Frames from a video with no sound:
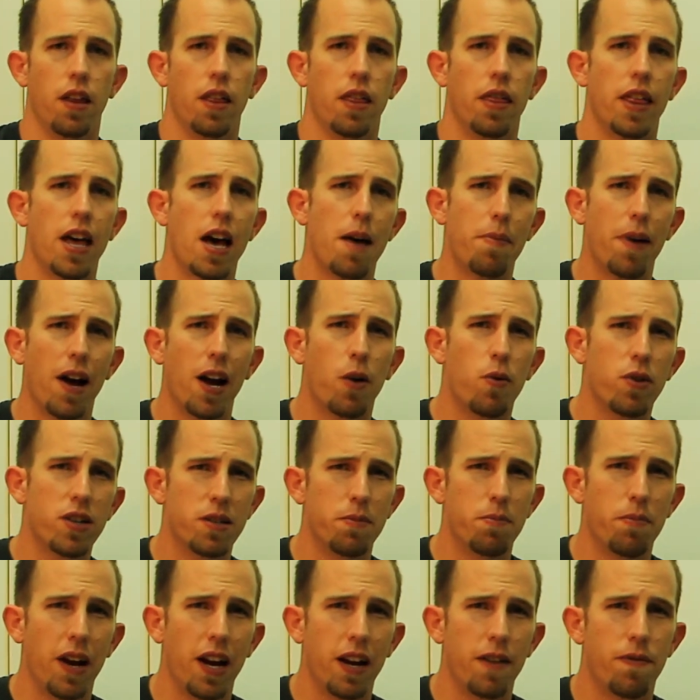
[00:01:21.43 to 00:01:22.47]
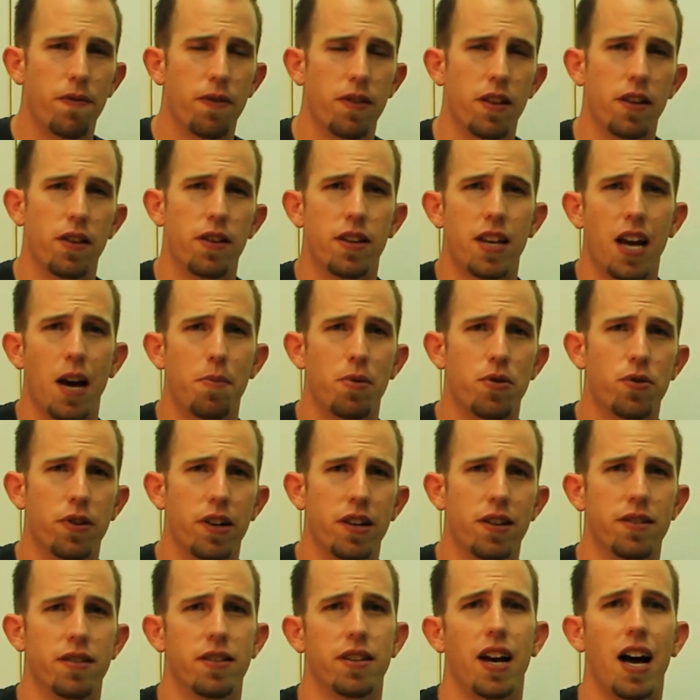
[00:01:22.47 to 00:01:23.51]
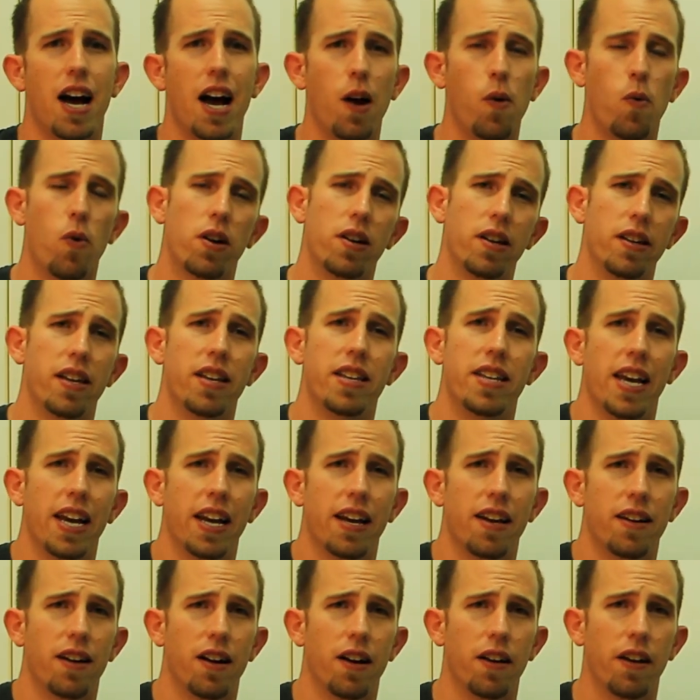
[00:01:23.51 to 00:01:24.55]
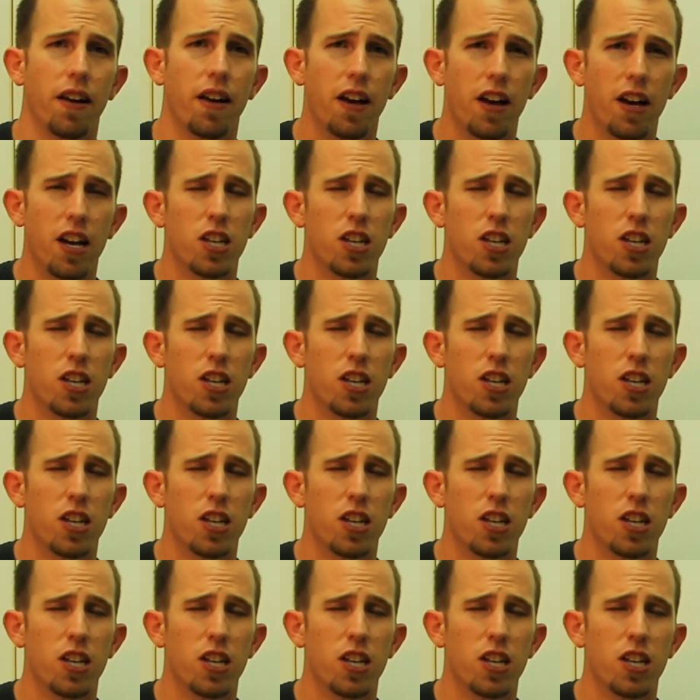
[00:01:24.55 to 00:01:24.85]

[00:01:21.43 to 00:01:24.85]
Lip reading: That bike wasn't made for the type of trails that I wanted to take it on,